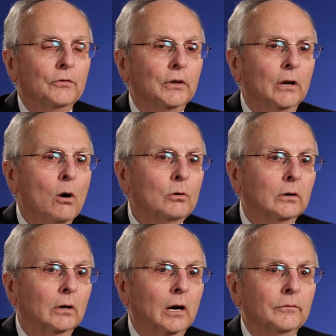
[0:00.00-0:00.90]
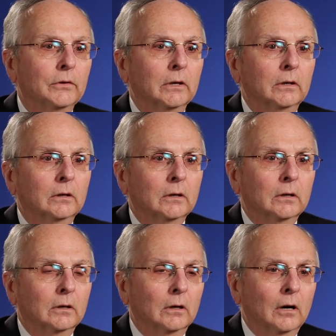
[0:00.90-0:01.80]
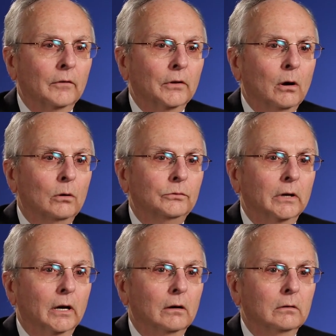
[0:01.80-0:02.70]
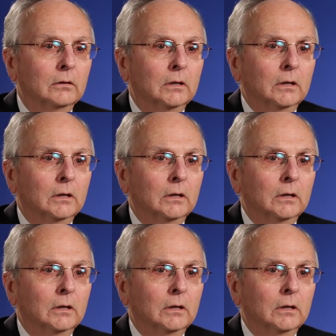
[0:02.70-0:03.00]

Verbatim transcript: The owner of the uh, of the hotel,